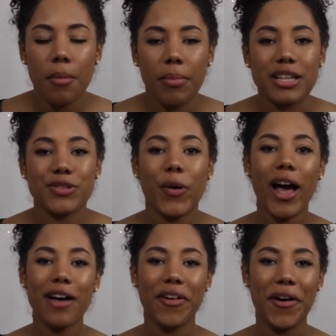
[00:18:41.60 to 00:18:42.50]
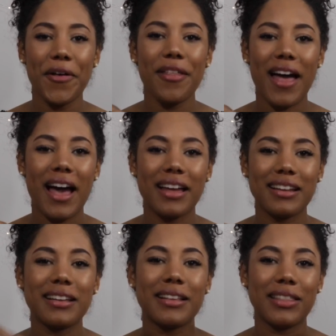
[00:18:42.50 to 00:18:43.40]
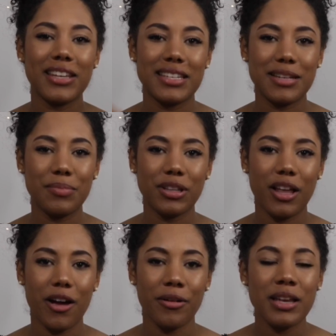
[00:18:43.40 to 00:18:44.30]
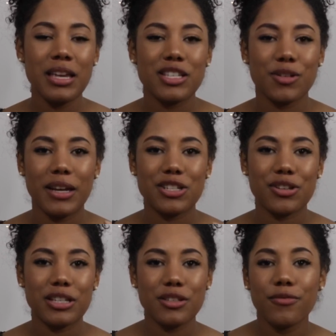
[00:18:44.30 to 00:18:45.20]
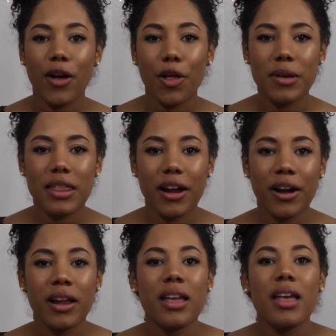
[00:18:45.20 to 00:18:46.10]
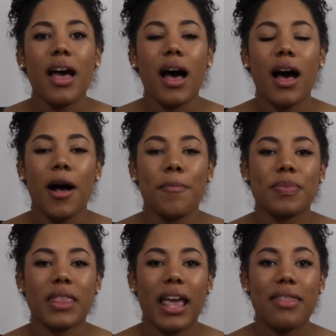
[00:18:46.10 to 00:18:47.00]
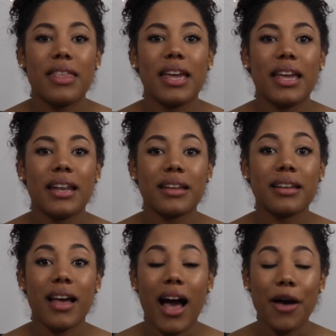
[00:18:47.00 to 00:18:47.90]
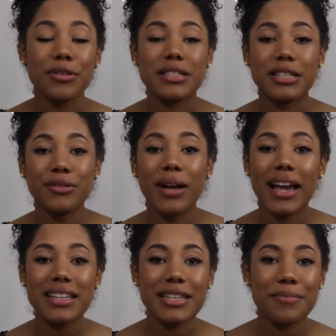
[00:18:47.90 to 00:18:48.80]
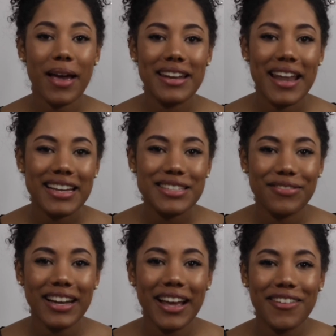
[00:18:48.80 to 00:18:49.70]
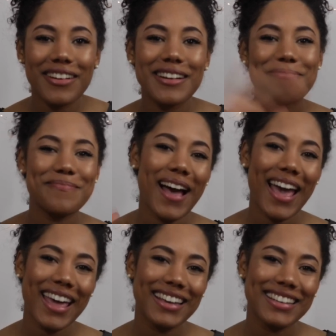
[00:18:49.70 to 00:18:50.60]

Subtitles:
But so I'll have all of that listed below. So make sure that you follow me there. And then I will see you guys in my next video. Bye.